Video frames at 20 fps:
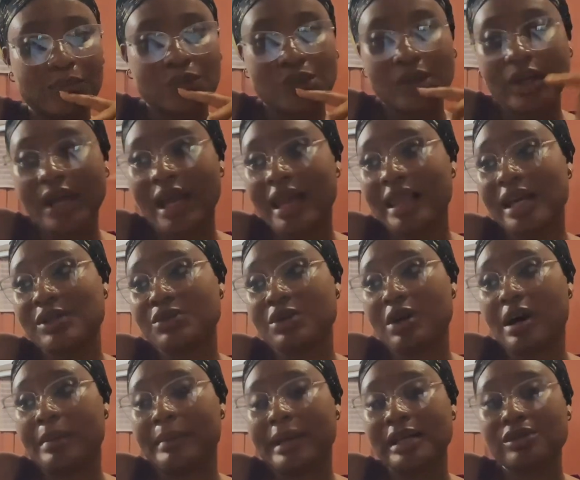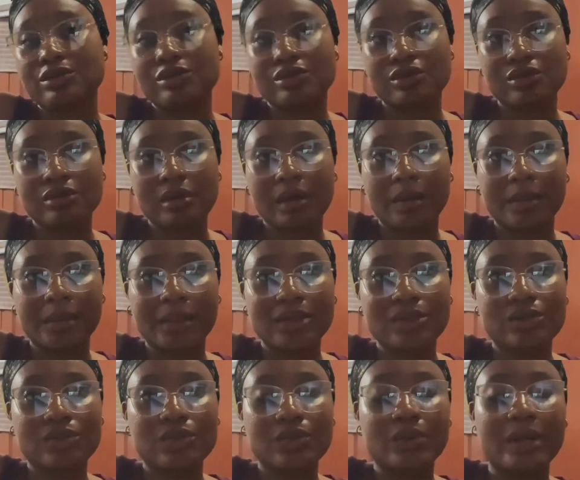so yeah, that's what I'm about to do. I'm about
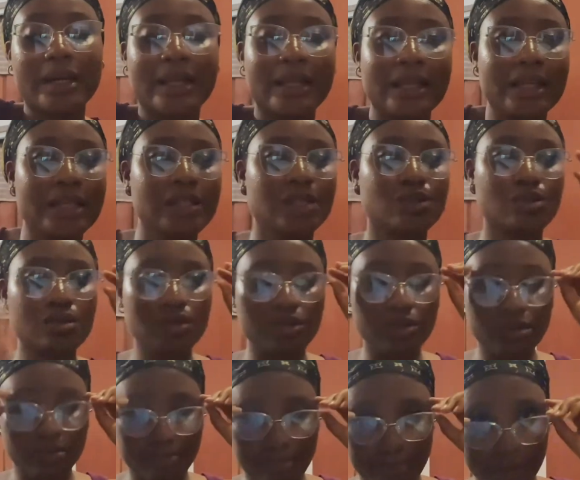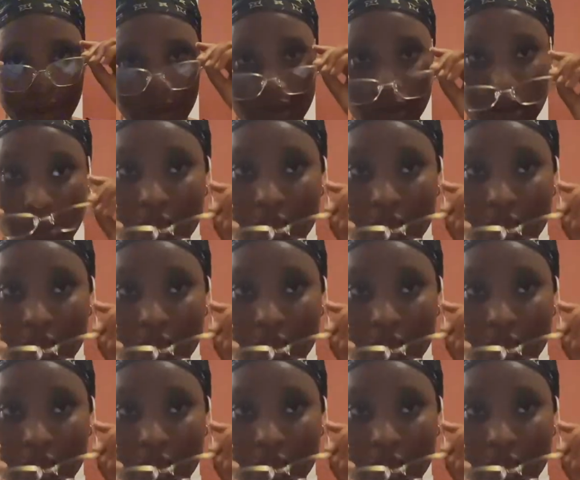to do a little bit